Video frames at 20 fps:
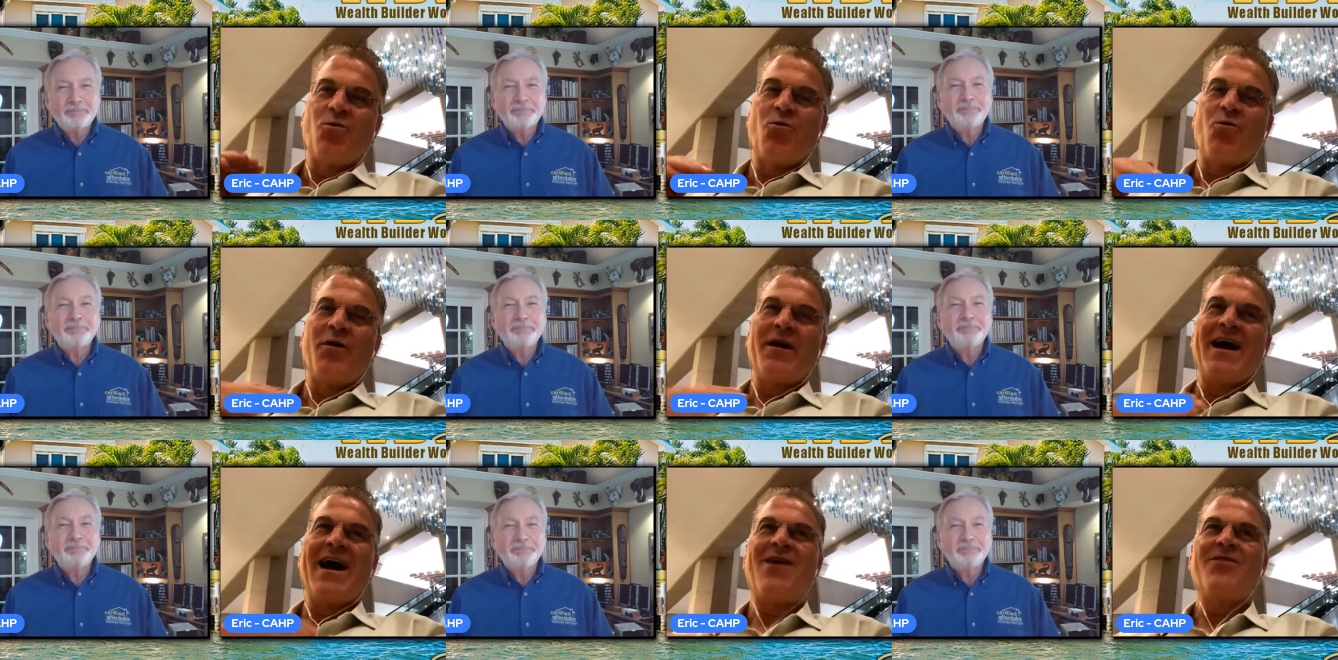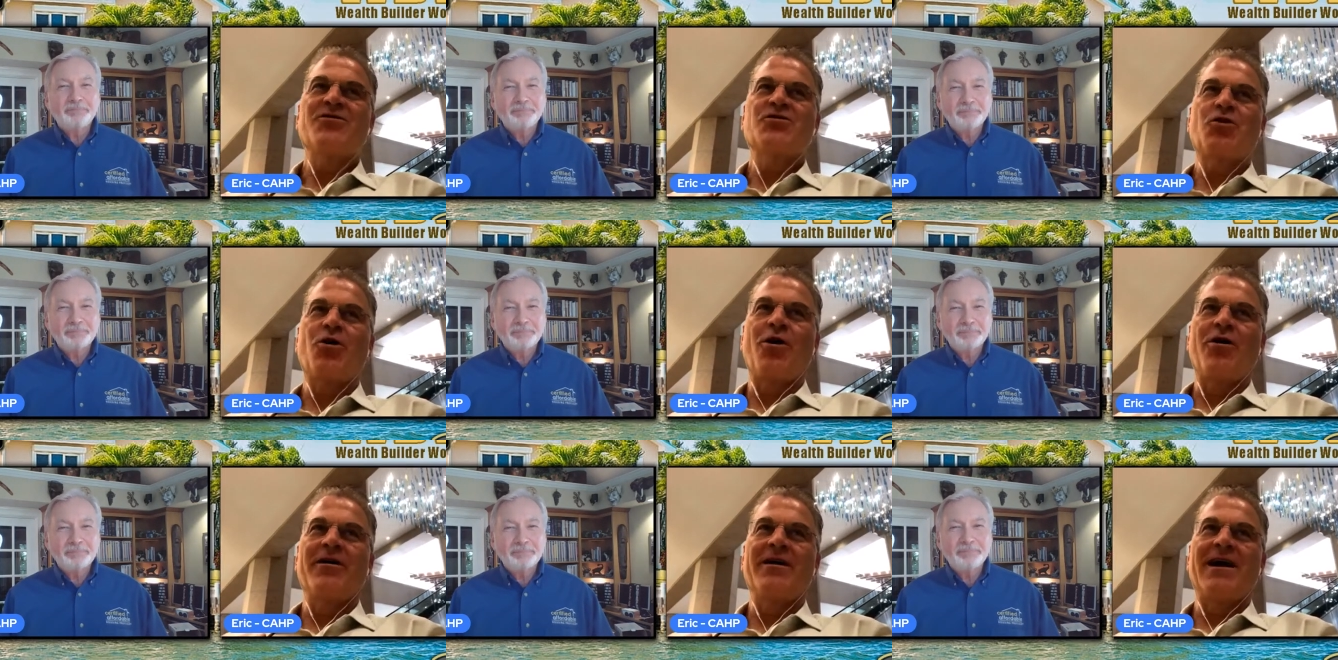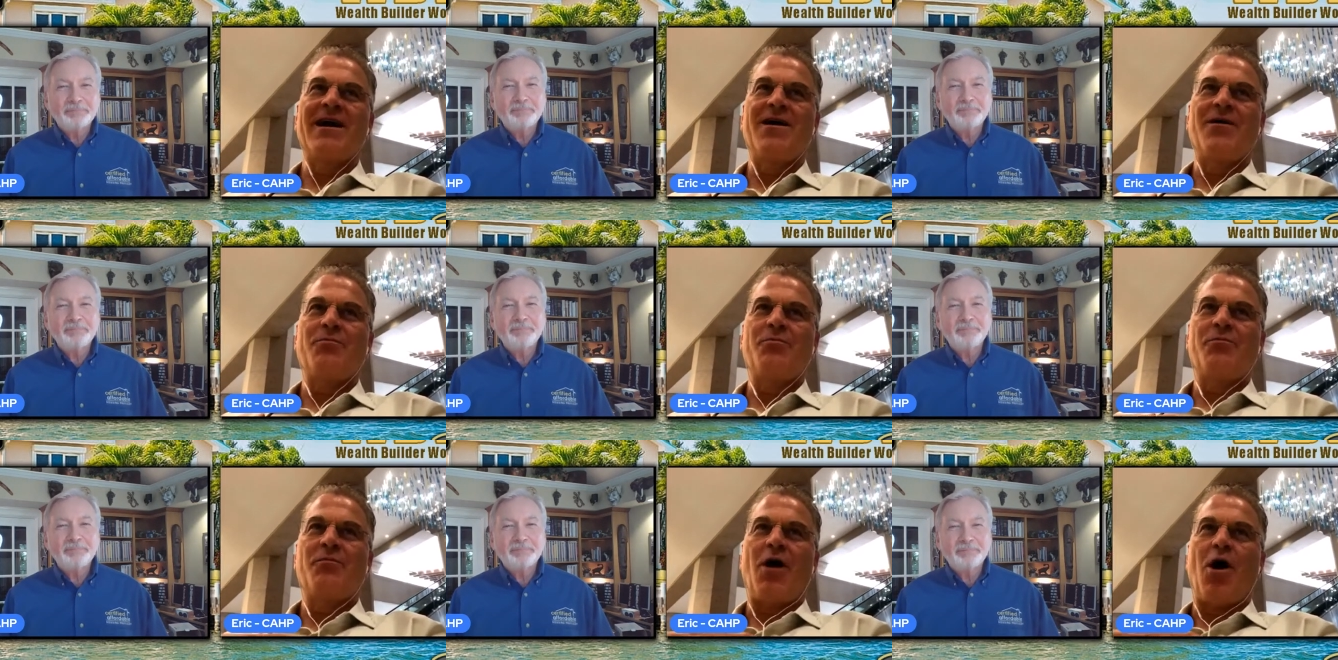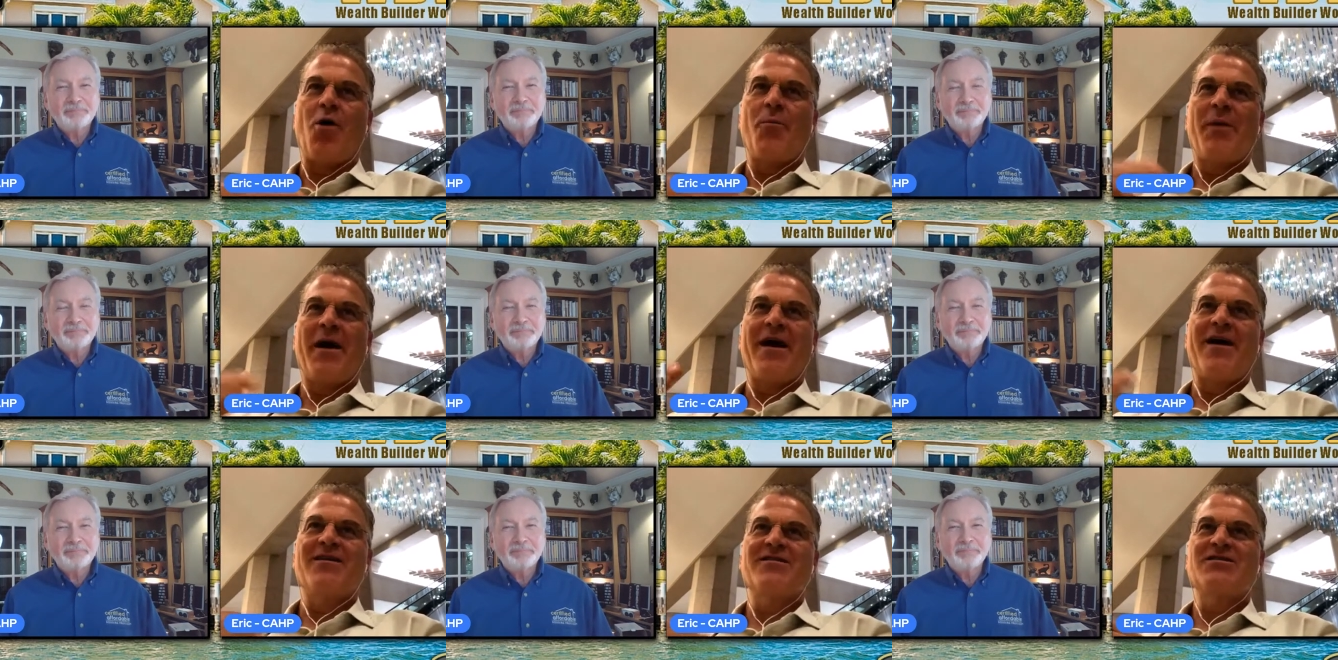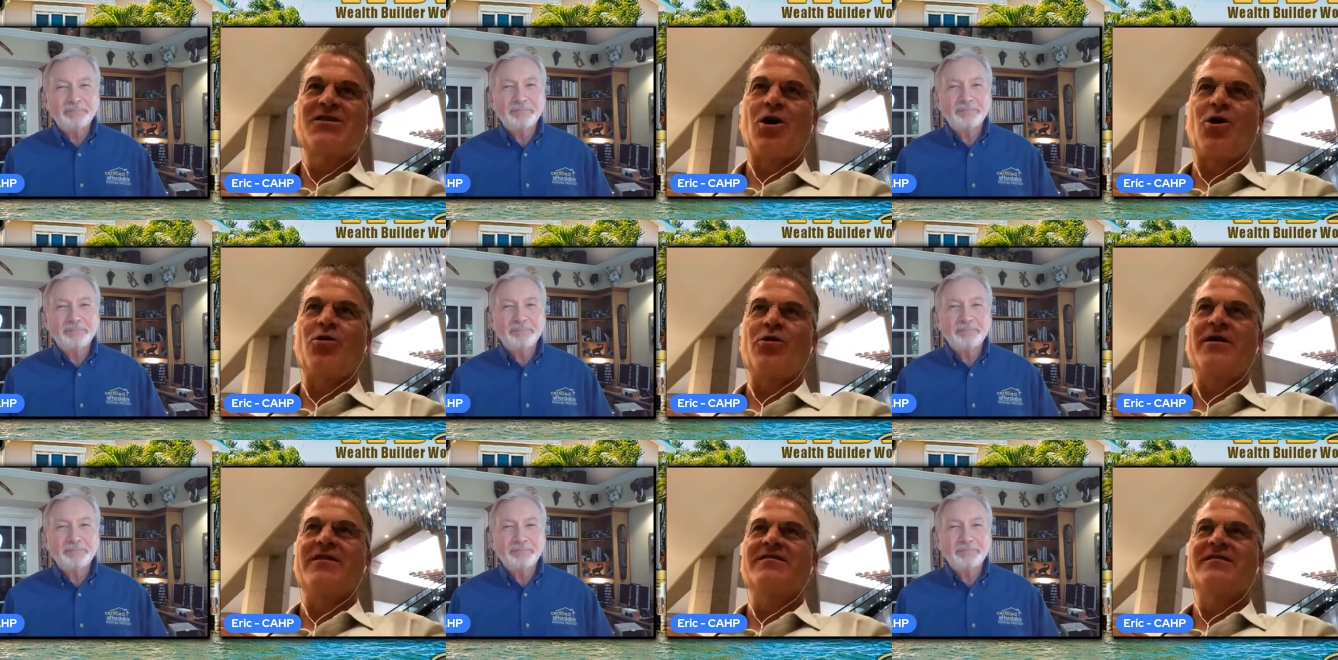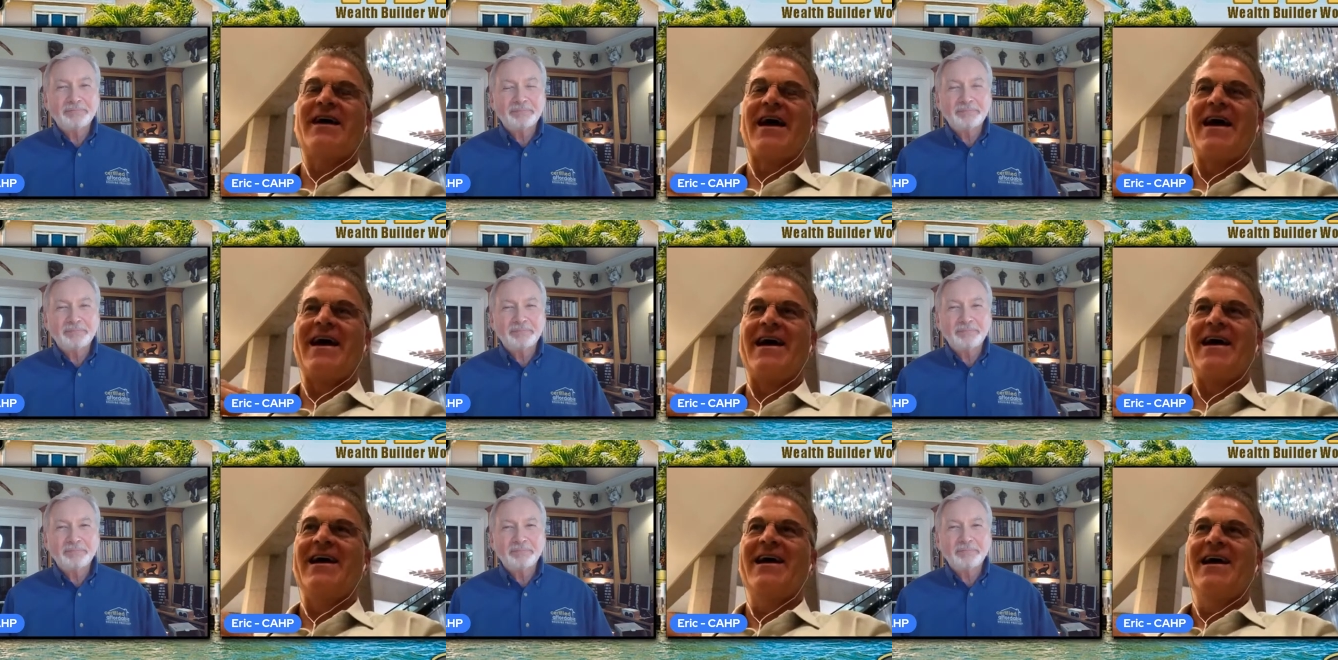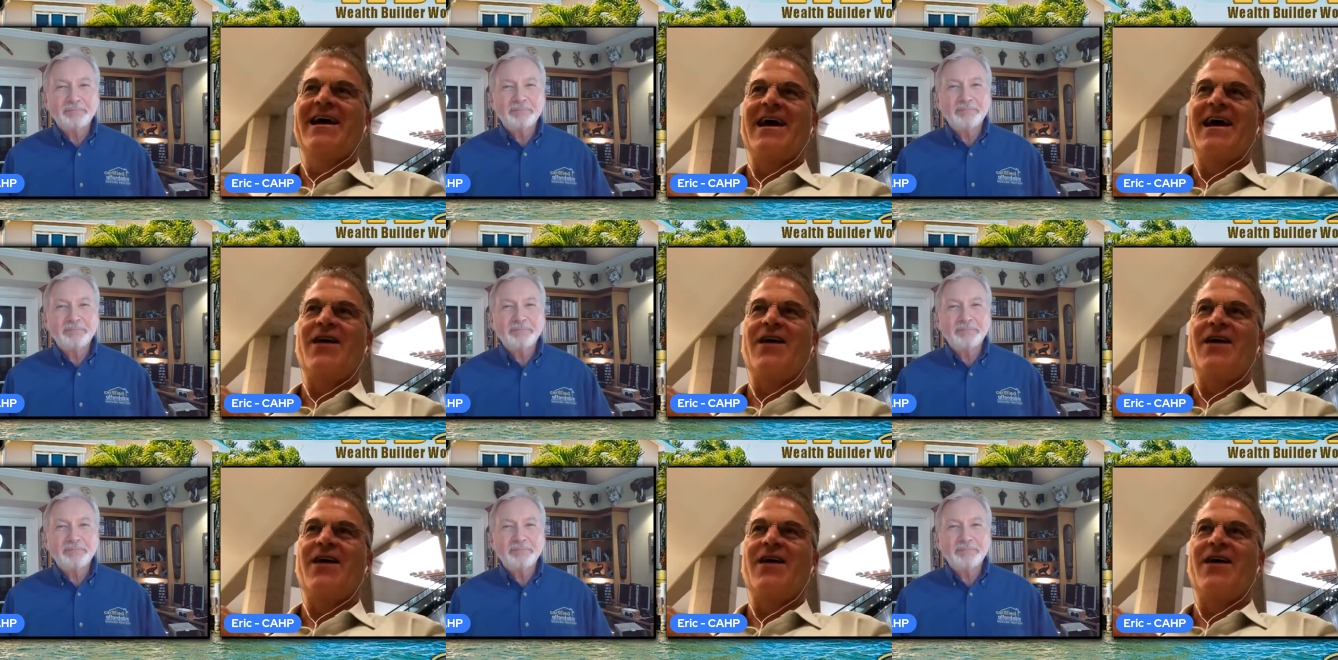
Speaker 1: when I was growing up, our parents told us, hey,